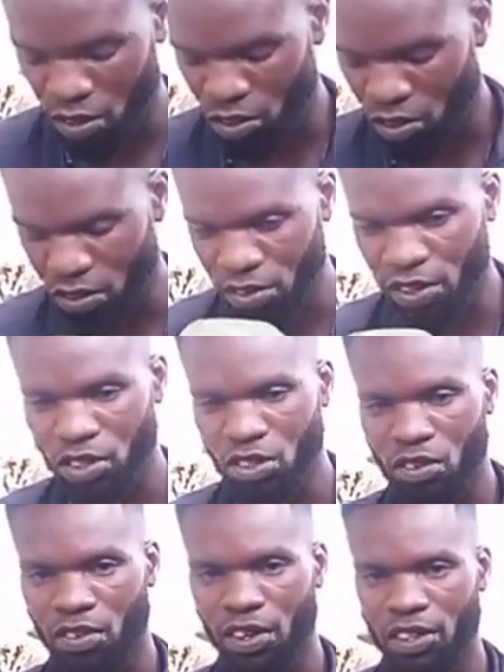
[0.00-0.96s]
It will create
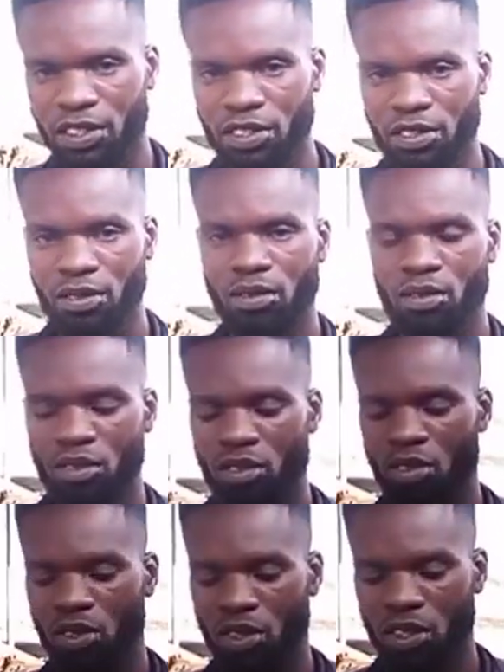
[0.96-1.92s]
overheating.
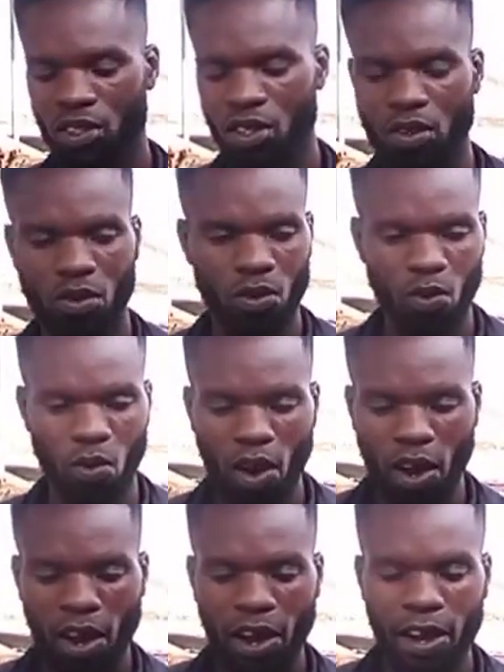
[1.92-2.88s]
So this is the
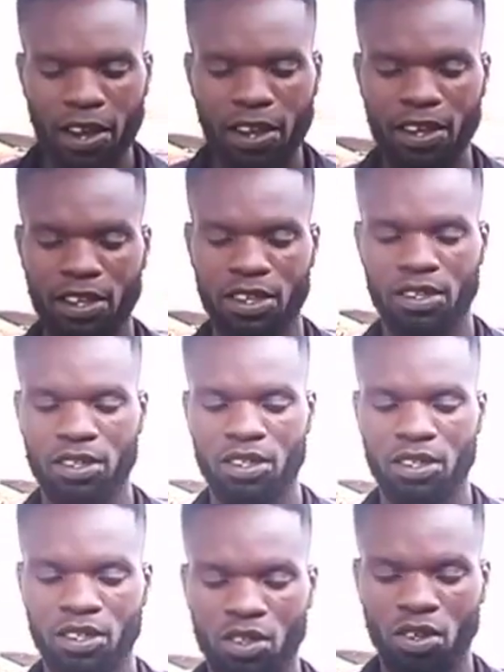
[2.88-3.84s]
why
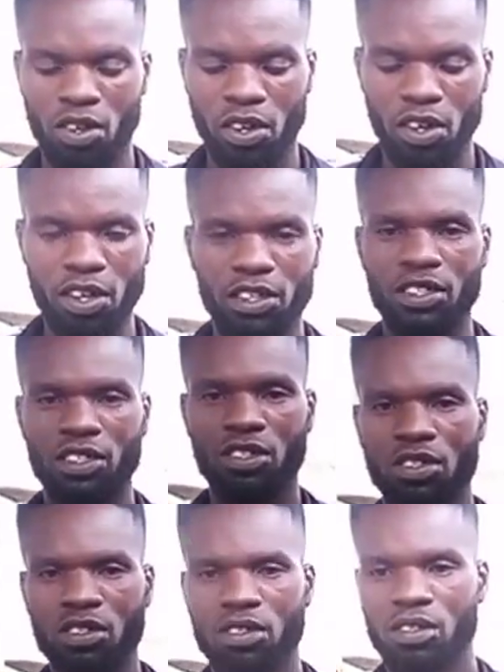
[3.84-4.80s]
your
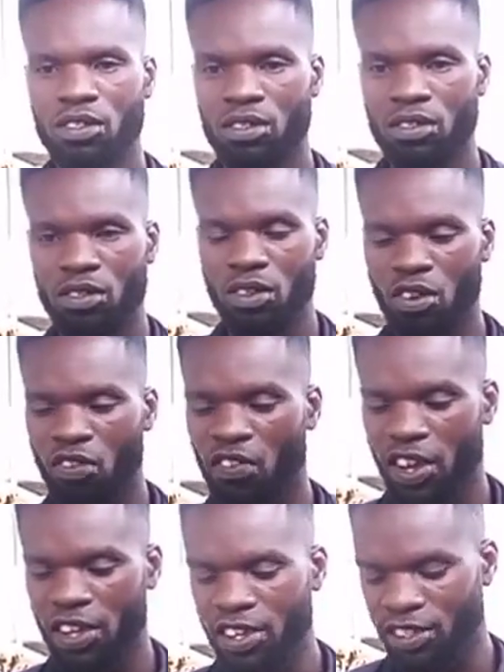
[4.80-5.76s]
engine
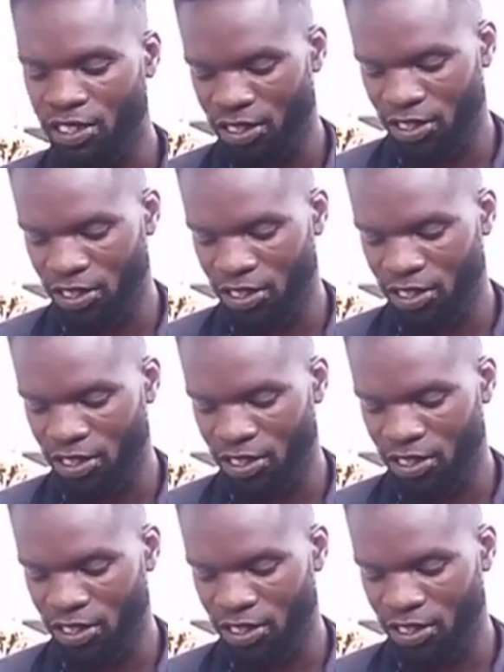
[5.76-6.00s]
overheat.